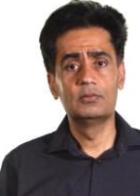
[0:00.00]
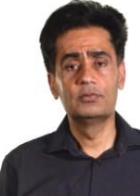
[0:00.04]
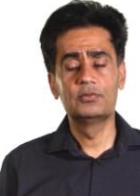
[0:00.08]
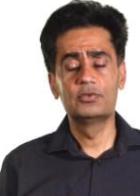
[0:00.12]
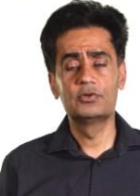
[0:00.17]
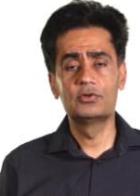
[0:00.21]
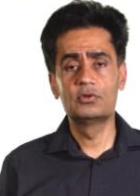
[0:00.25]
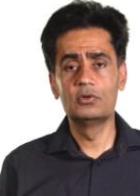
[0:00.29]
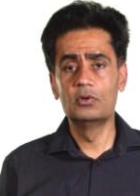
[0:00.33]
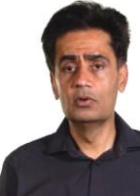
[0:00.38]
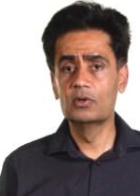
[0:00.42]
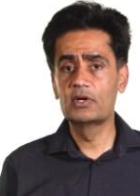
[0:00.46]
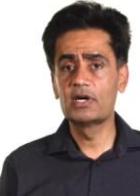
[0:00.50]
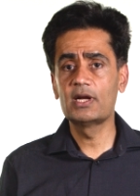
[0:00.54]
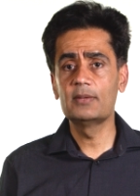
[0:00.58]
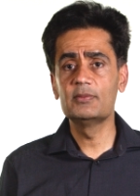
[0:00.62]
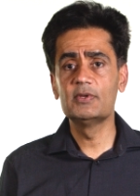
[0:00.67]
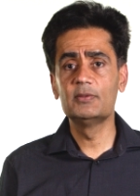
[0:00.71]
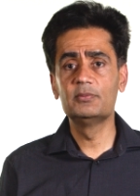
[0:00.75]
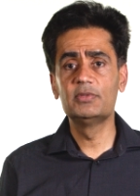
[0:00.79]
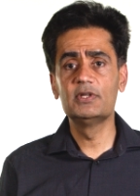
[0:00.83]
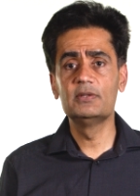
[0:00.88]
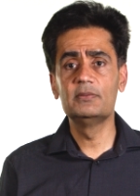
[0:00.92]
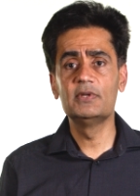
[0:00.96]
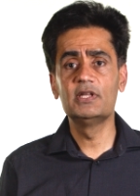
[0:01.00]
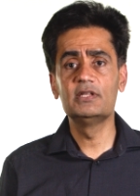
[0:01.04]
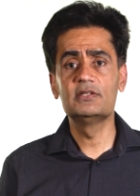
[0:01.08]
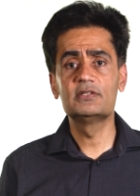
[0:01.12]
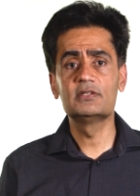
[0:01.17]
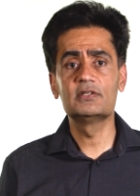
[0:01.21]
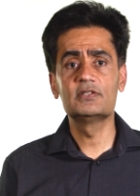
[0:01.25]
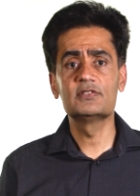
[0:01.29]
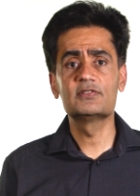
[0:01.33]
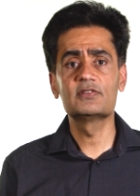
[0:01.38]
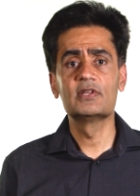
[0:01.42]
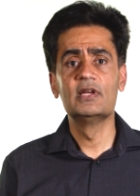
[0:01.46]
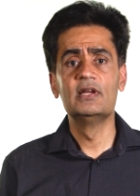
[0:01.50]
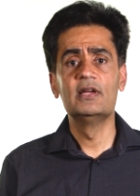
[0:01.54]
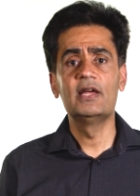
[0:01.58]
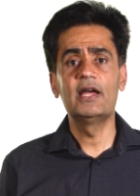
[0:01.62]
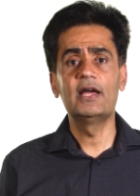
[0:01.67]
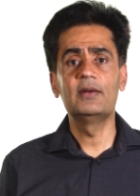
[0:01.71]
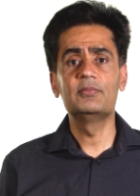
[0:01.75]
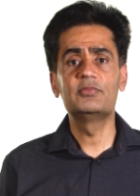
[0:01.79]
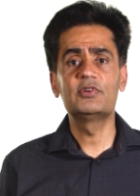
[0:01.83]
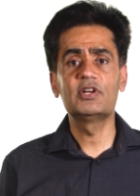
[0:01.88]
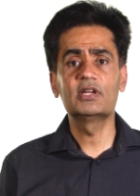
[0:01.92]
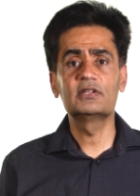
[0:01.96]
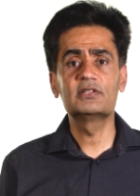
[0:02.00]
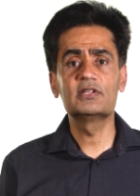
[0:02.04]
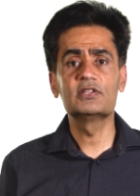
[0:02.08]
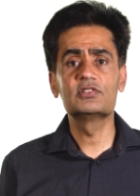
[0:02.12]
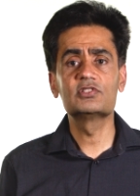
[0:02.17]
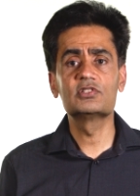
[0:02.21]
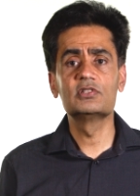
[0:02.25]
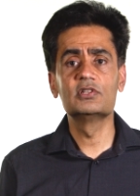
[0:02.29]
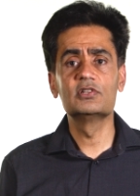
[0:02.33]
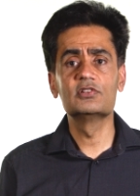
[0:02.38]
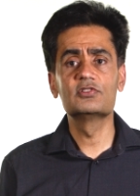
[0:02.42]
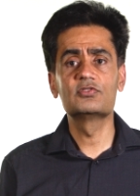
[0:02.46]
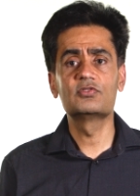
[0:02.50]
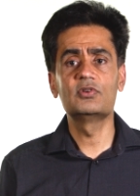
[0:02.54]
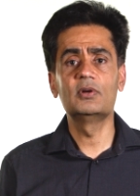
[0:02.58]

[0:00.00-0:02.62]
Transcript: program implementers, and practitioners